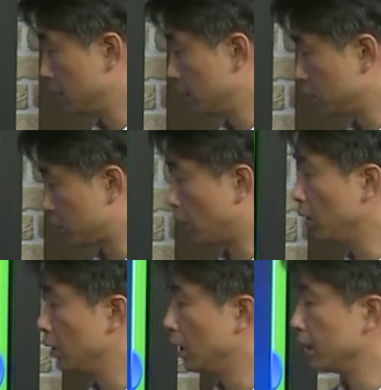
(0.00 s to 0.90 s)

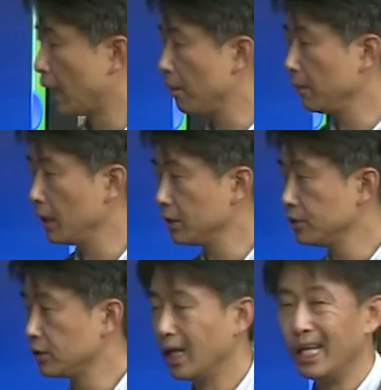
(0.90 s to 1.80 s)
So that
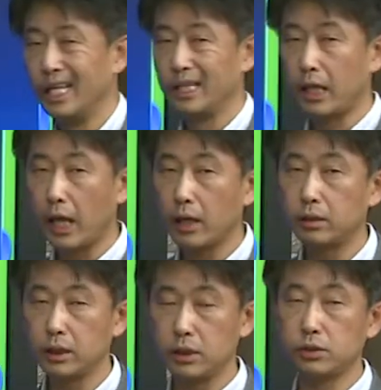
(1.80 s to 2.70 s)
means there
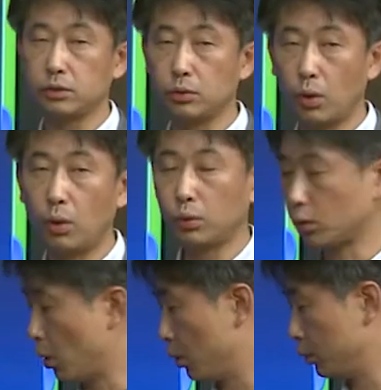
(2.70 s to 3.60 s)
is no
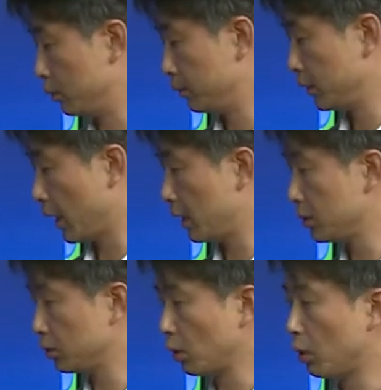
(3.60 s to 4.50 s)
row. There is
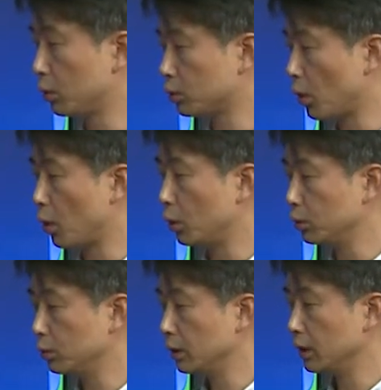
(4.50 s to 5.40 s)
no
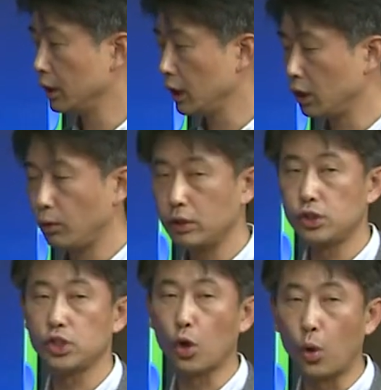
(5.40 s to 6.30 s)
row in
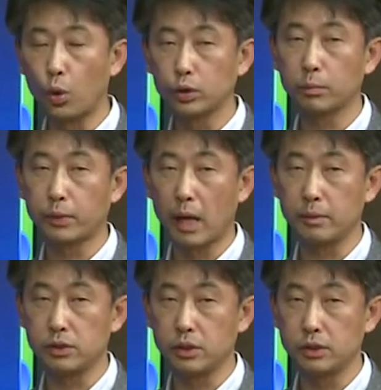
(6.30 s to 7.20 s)
which all the
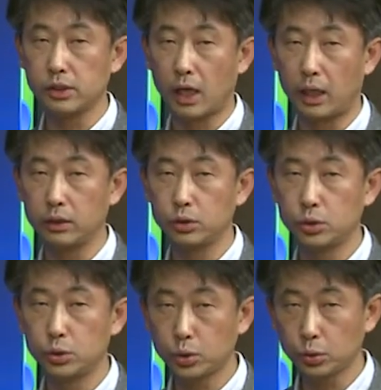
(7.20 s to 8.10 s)
premises are
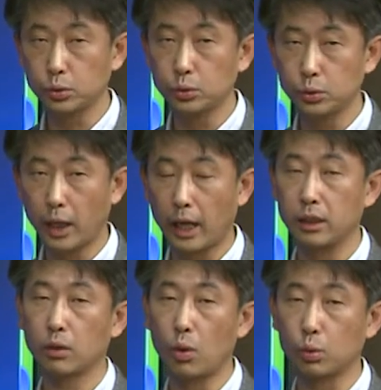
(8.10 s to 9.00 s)
true and
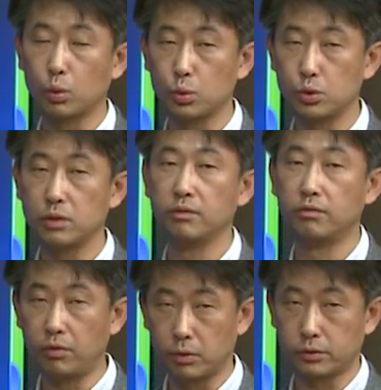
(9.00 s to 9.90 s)
the conclusion
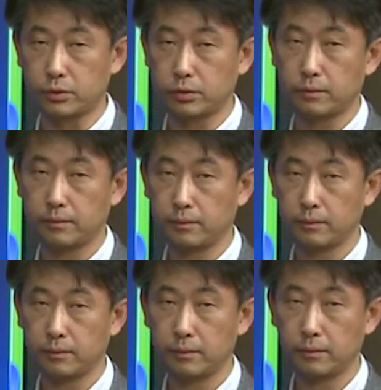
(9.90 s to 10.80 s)
false.
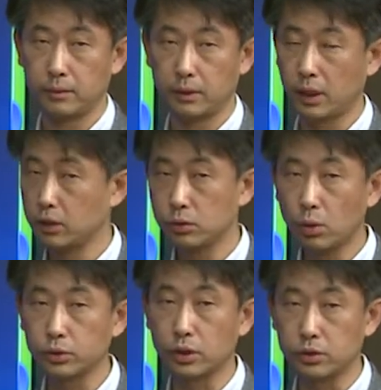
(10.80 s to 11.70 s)
There is
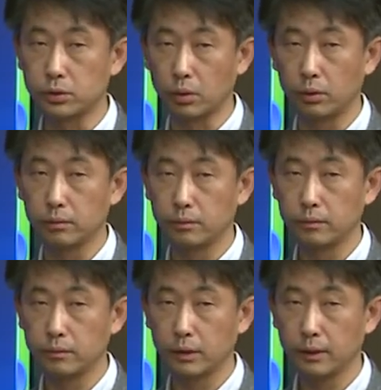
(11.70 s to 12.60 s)
no such row.
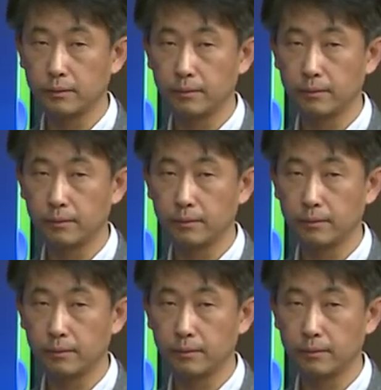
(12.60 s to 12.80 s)
Okay?